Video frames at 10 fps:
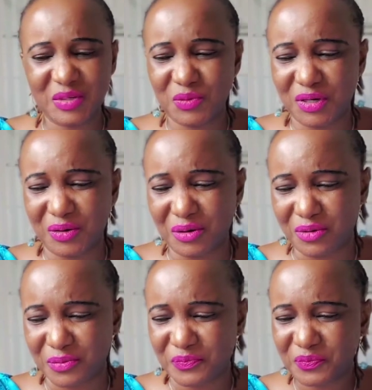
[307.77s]
What
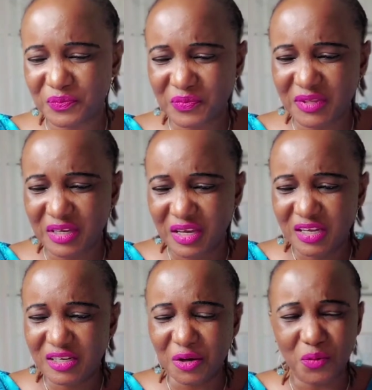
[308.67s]
horror.
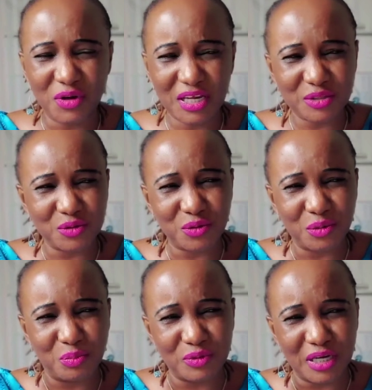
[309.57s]
They wanted to
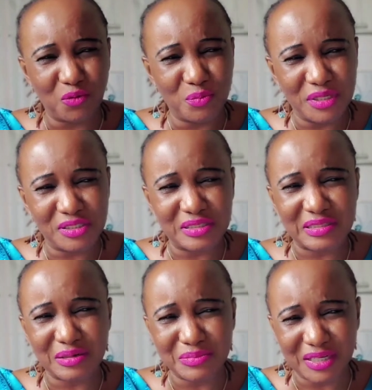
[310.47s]
open that woman's
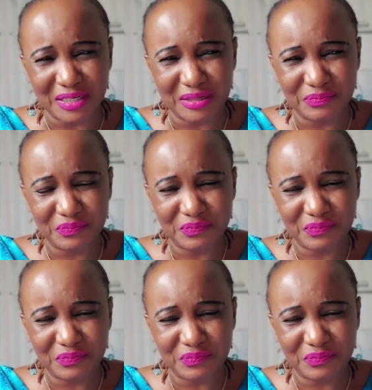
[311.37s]
stomach